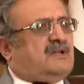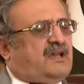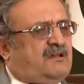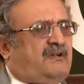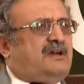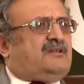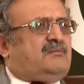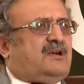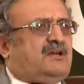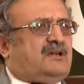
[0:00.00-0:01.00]
invite
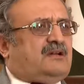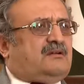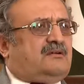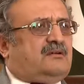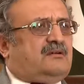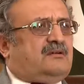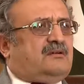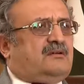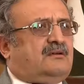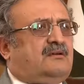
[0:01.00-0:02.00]
somebody else
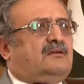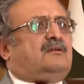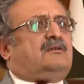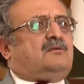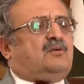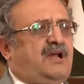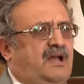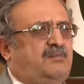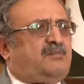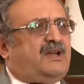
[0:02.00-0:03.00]
to
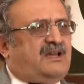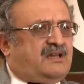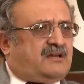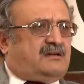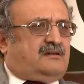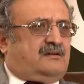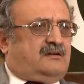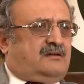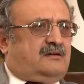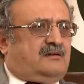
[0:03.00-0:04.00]
help mediate
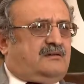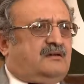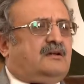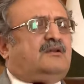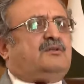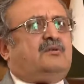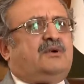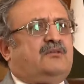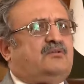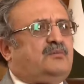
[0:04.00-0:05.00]
so
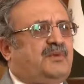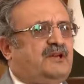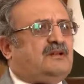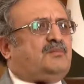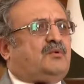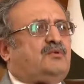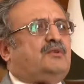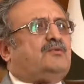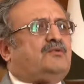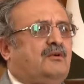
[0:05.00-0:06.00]
as to bring the
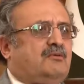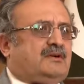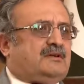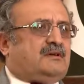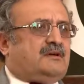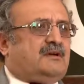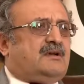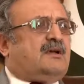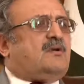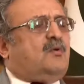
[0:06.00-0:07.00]
process forward.
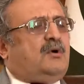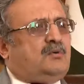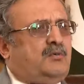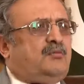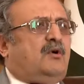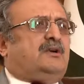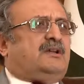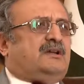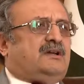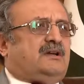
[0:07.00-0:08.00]
What do we want
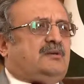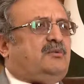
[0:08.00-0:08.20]
in the end?